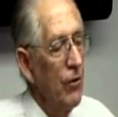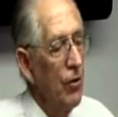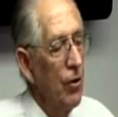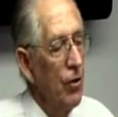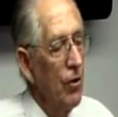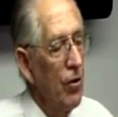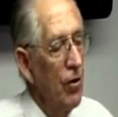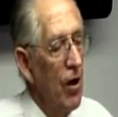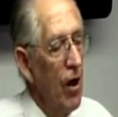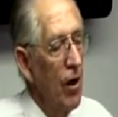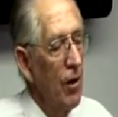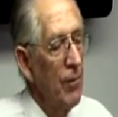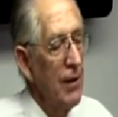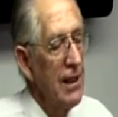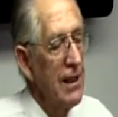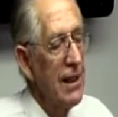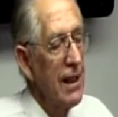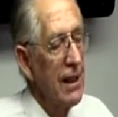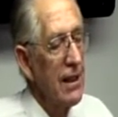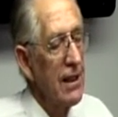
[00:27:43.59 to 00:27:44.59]
Deuteronomy
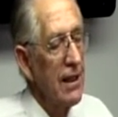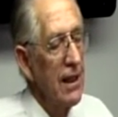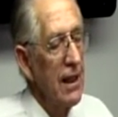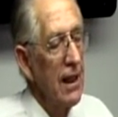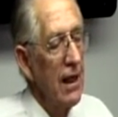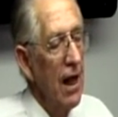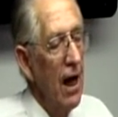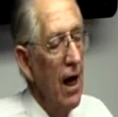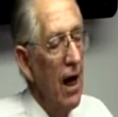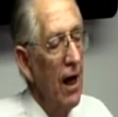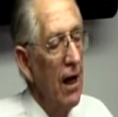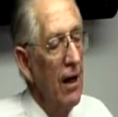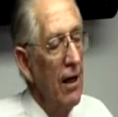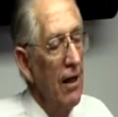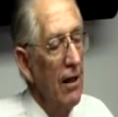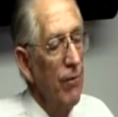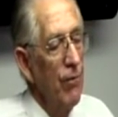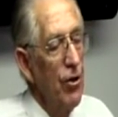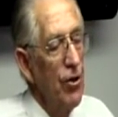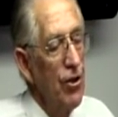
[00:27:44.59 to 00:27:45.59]
16:9.
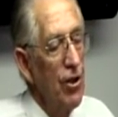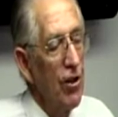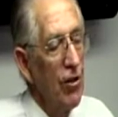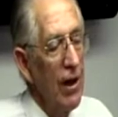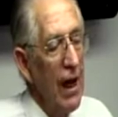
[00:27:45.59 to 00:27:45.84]
You shall